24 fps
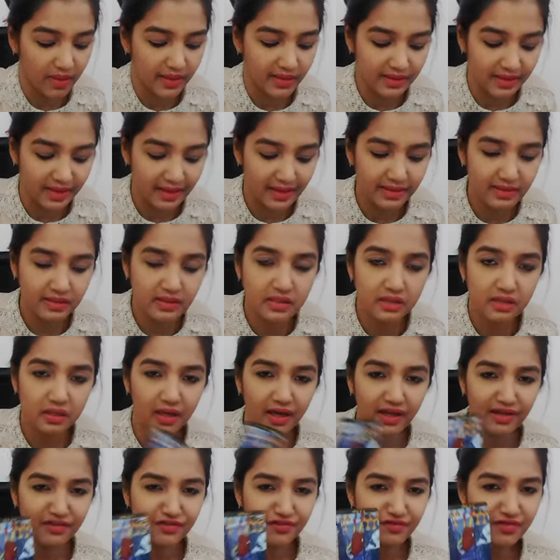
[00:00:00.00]
But yet,
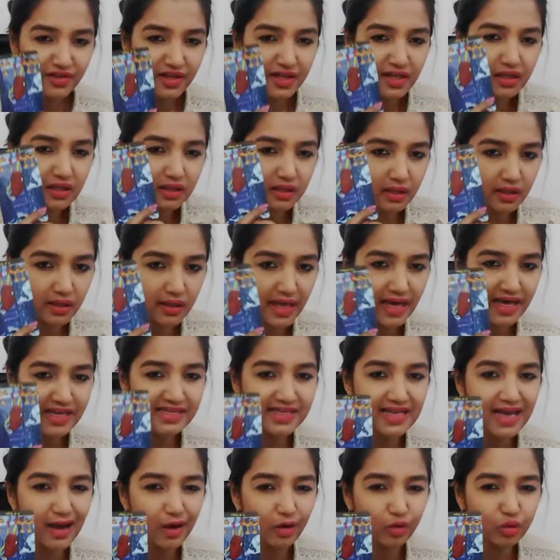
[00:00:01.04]
I feel the
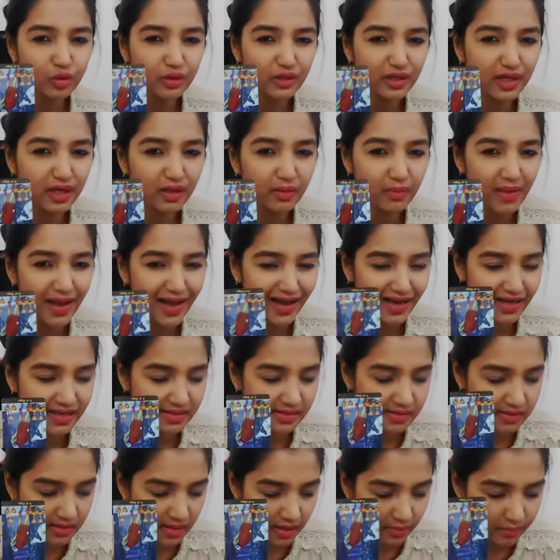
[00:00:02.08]
last outcome
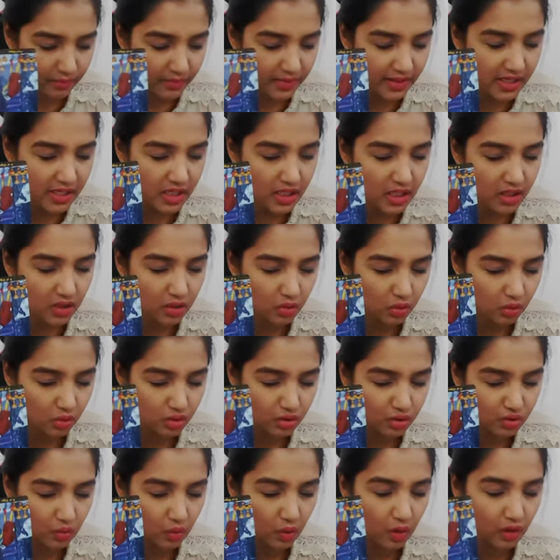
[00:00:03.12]
as somebody
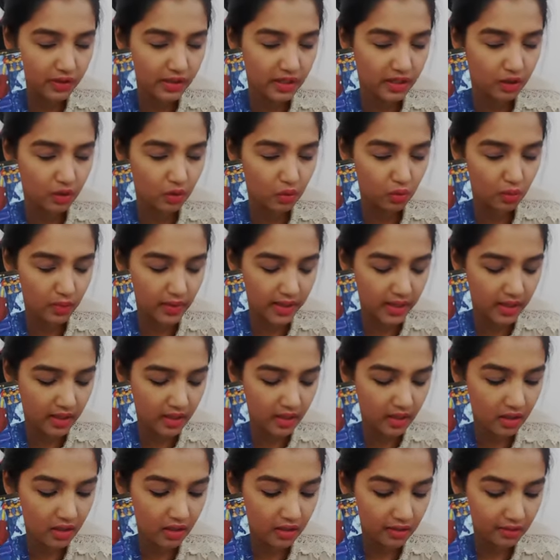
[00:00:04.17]
who's walking away,